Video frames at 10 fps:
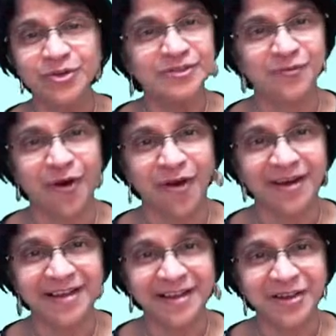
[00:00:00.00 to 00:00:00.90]
use
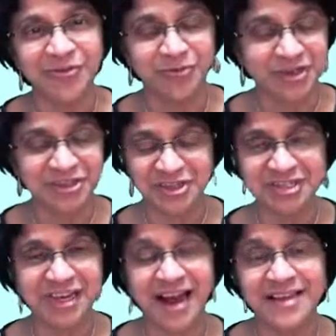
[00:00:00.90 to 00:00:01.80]
for, we
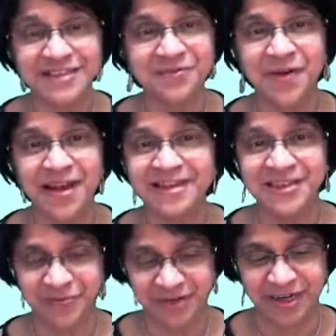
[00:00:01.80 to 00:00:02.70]
just classify
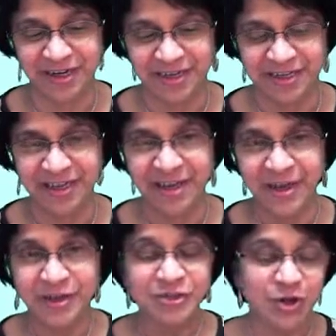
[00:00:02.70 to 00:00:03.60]
it differently.
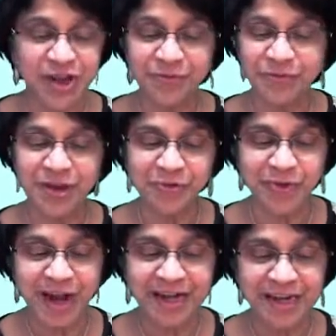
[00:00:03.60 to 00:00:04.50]
So if we are
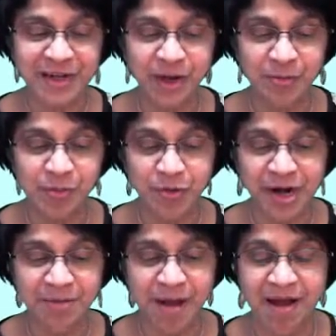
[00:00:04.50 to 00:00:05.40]
finding a
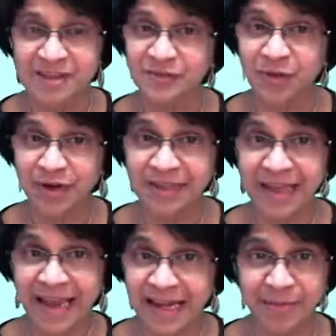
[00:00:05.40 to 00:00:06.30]
molar mass for
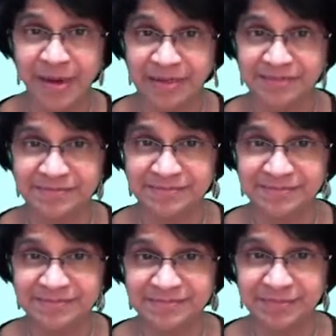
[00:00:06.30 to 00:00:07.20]
the element,
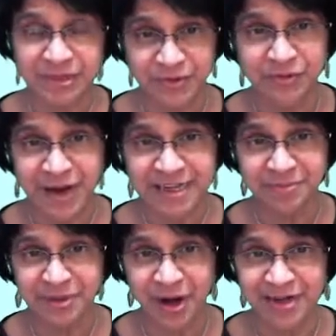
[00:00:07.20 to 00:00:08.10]
which we find
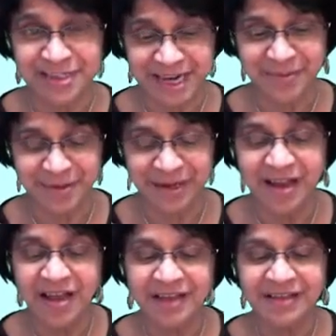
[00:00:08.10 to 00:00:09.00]
in periodic
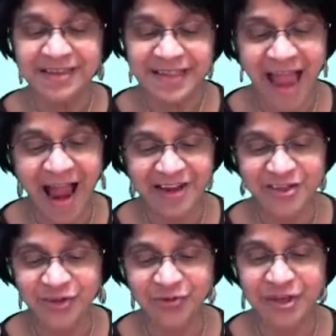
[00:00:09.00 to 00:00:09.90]
table,
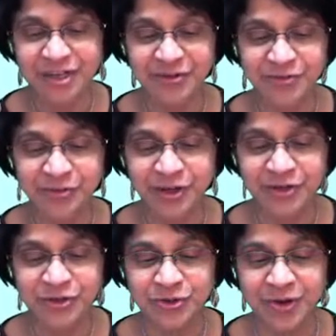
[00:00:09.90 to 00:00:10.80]
that we
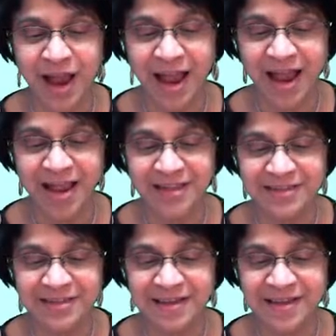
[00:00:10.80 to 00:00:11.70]
refer to
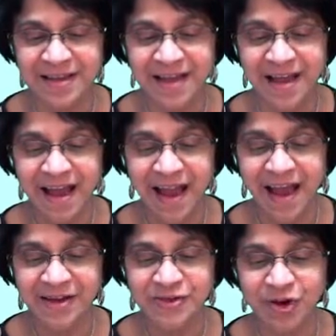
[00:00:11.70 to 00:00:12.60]
as
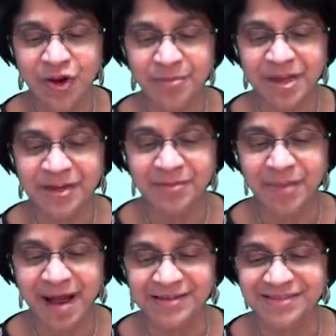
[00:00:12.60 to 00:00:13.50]
atomic
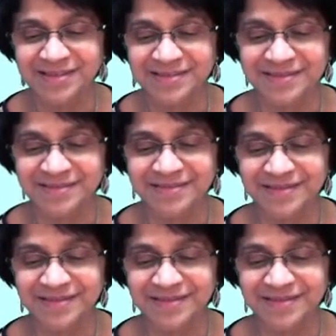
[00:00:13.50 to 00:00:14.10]
mass.